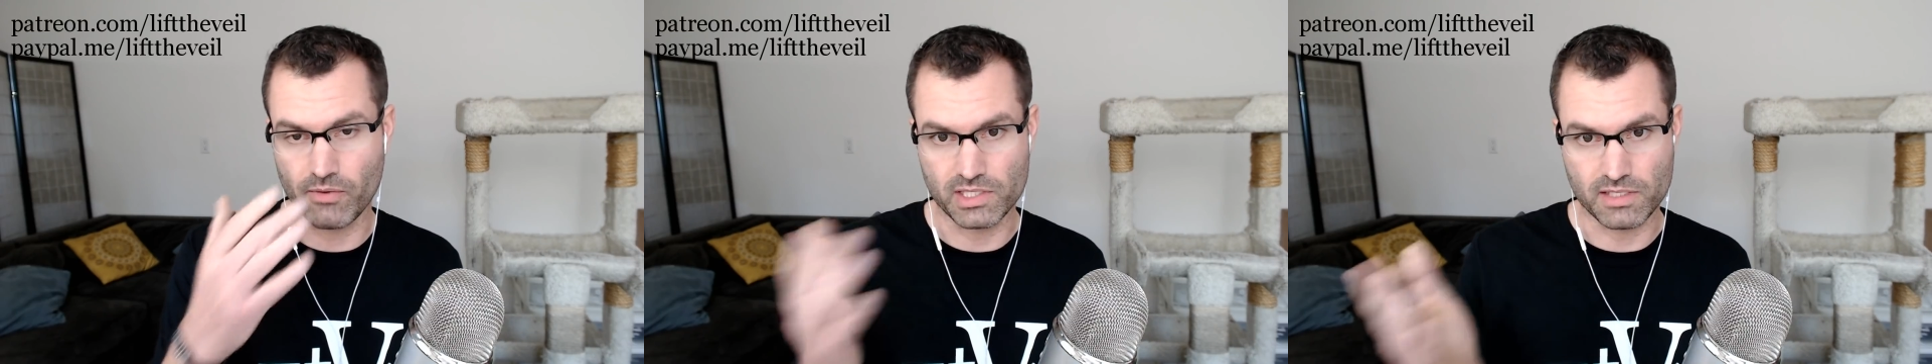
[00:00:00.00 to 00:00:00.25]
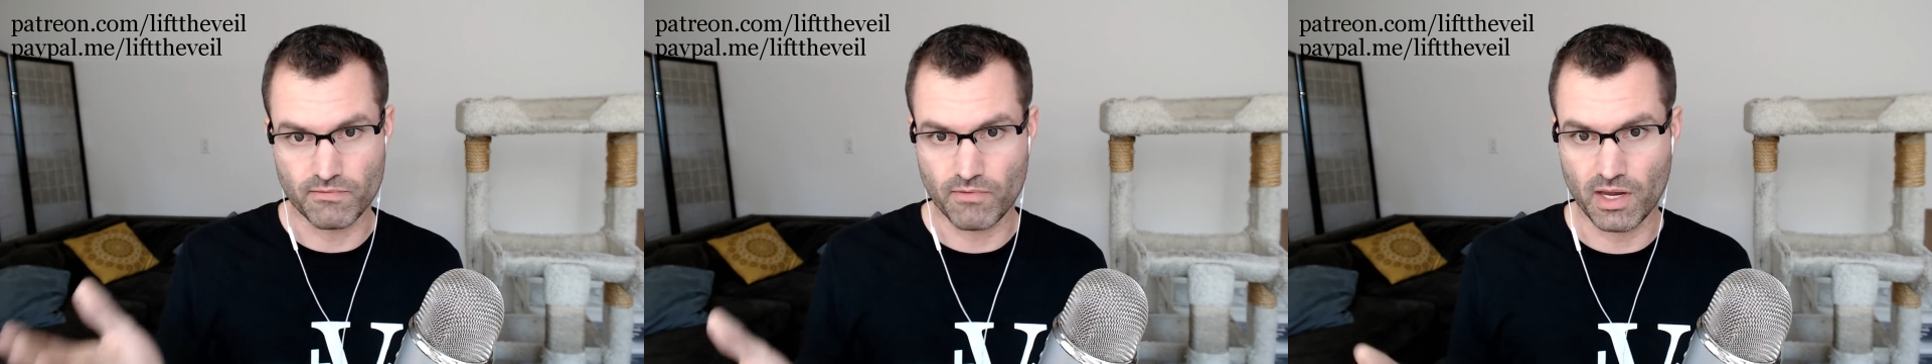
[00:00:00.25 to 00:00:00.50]
he's
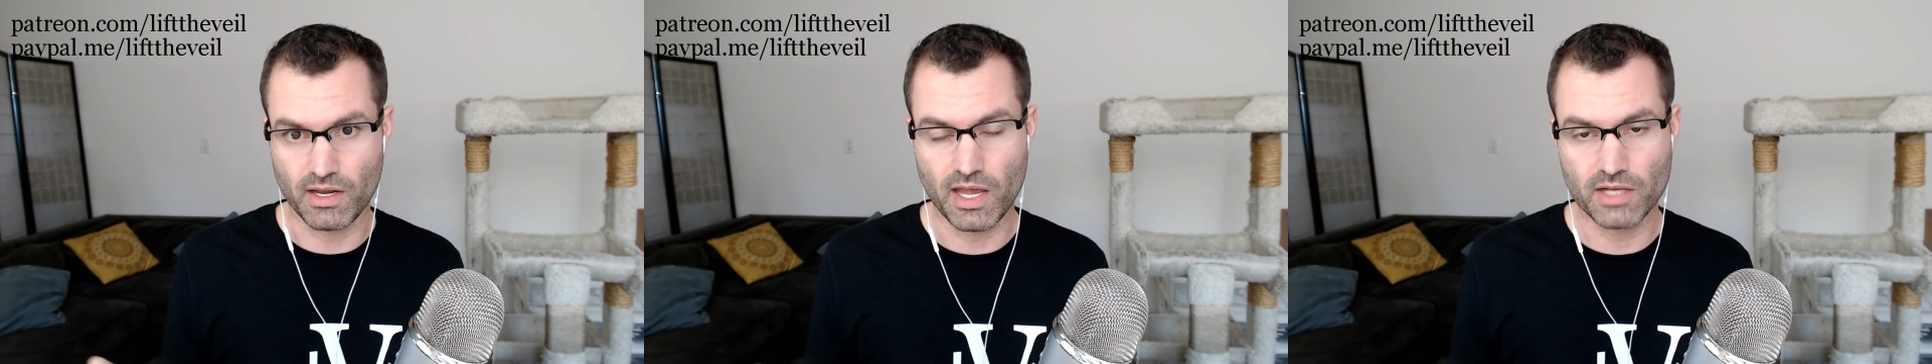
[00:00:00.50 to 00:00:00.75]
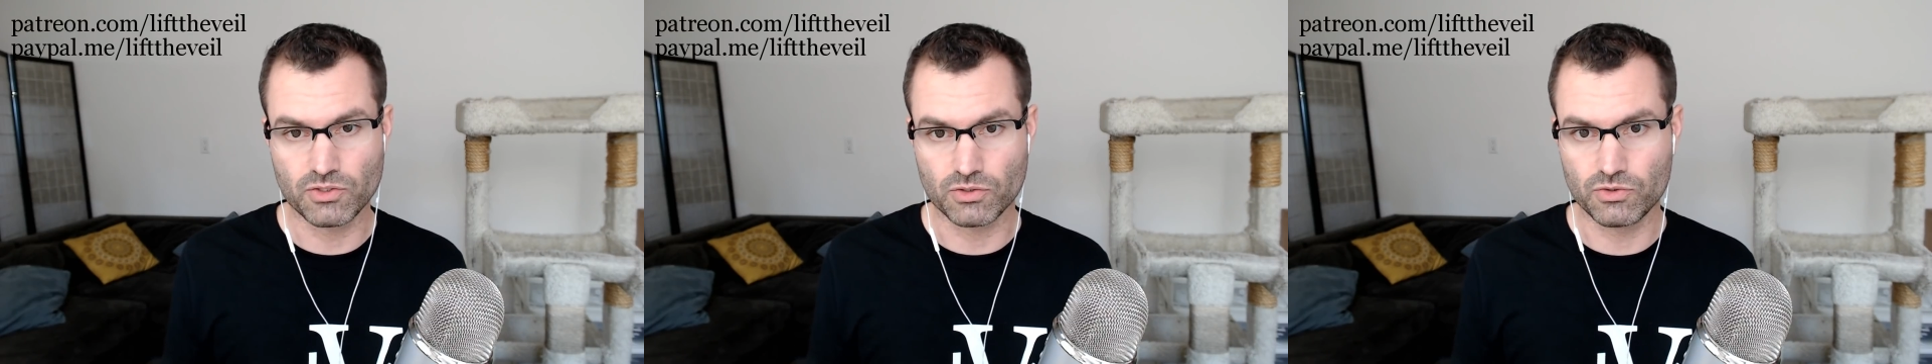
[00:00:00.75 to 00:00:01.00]
in
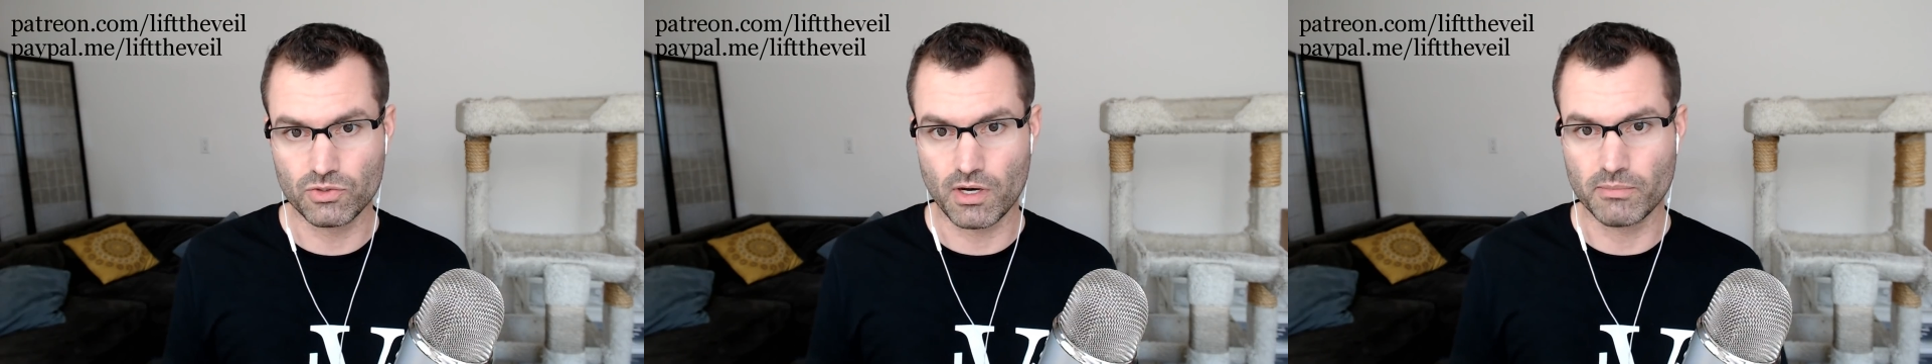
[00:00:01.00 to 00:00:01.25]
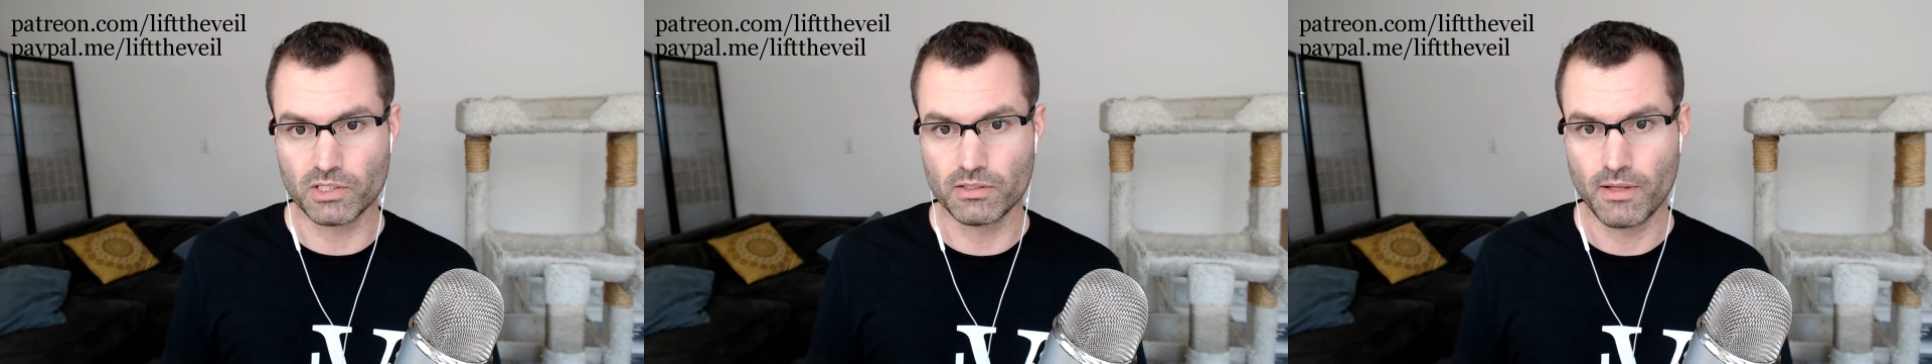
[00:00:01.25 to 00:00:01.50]
financial
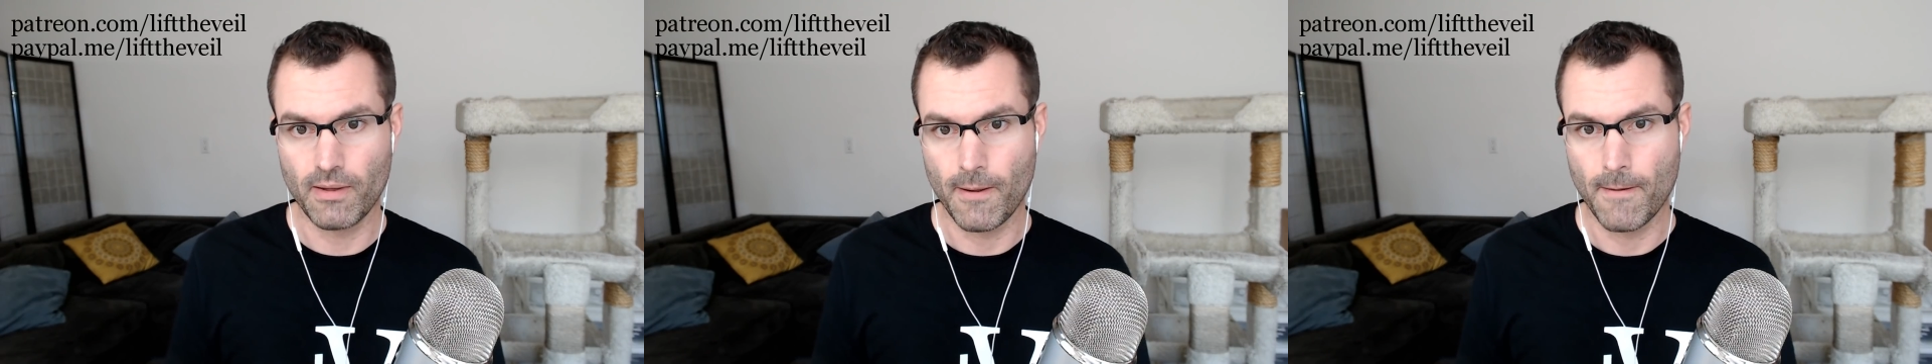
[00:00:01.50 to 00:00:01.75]
trouble.